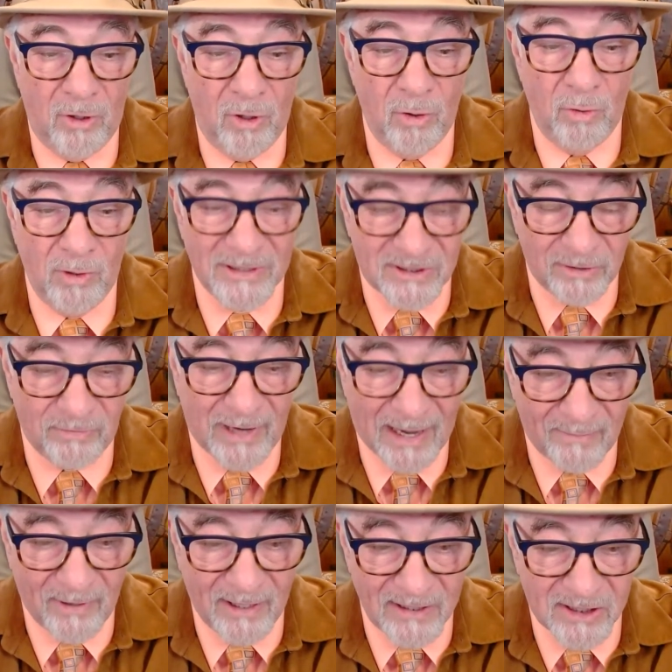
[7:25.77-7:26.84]
who is the
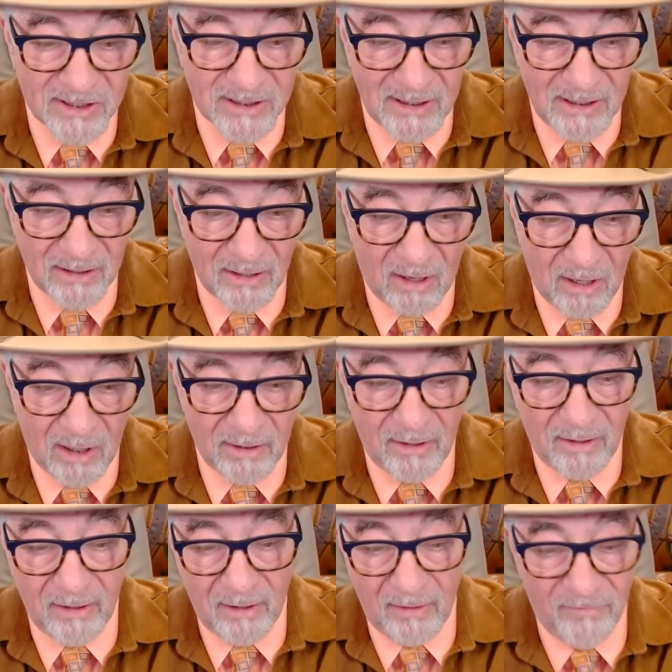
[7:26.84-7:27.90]
rabbi seen
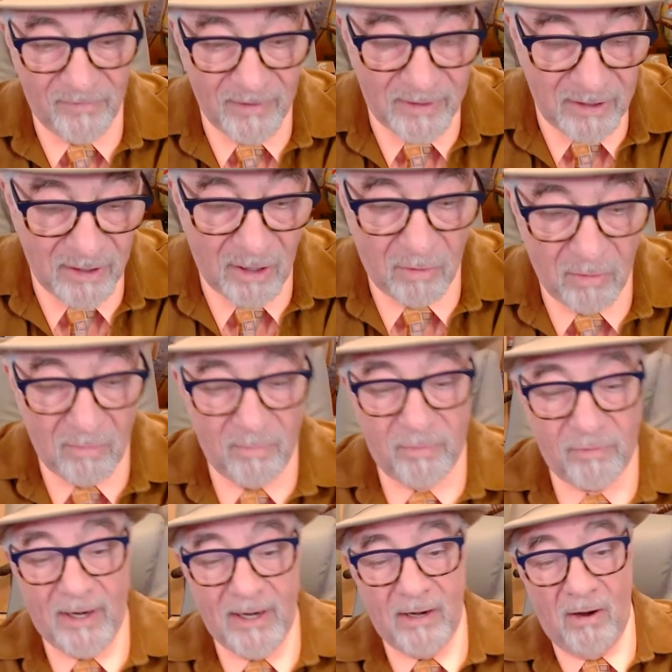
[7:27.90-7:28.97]
on the video
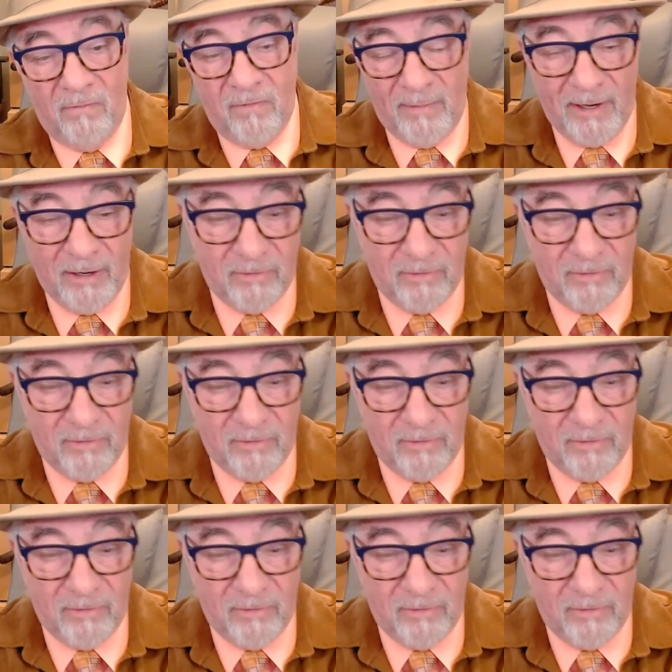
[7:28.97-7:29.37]
praying over my